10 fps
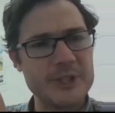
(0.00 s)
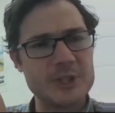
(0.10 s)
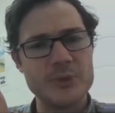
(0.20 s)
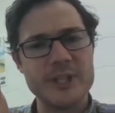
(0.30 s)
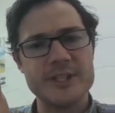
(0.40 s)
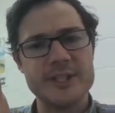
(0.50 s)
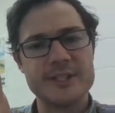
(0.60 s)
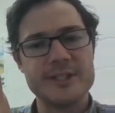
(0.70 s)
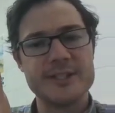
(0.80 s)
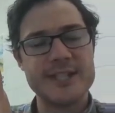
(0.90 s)
between
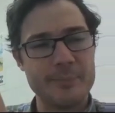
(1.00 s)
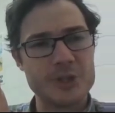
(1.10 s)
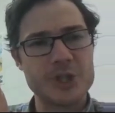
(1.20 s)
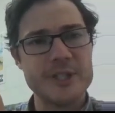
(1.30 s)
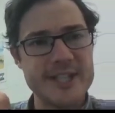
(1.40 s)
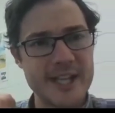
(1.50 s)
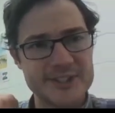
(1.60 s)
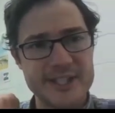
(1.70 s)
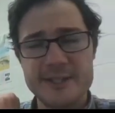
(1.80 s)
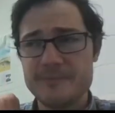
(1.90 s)
temperature and
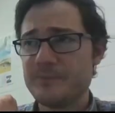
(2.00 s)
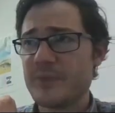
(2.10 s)
density.